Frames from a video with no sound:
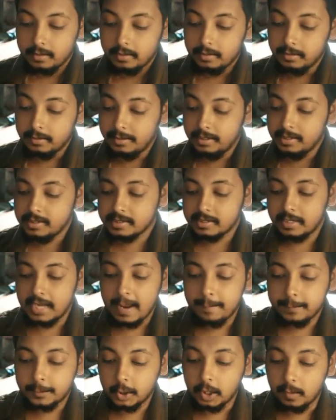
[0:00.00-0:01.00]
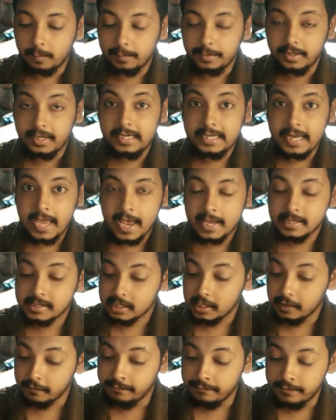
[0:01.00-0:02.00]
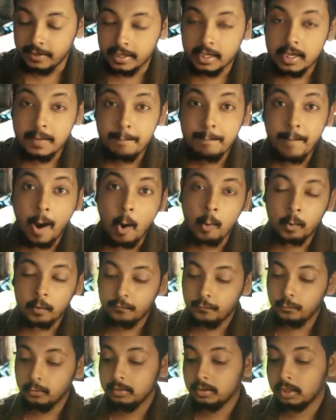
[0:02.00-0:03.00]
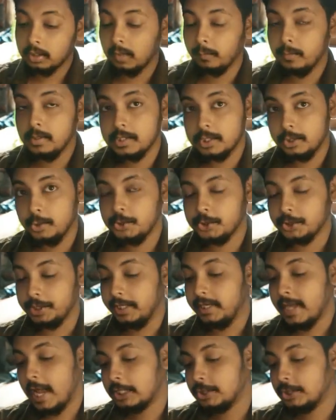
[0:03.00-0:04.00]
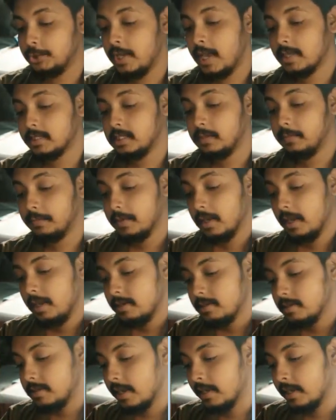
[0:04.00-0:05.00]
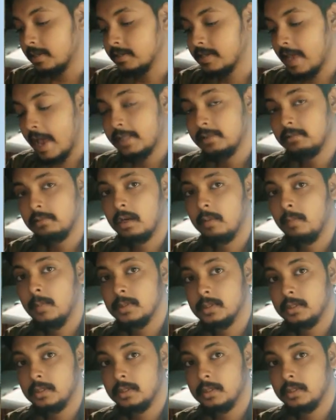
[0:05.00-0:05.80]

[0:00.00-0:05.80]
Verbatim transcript: this laptop, it has a very powerful thermal solution. It actually has the exact thermal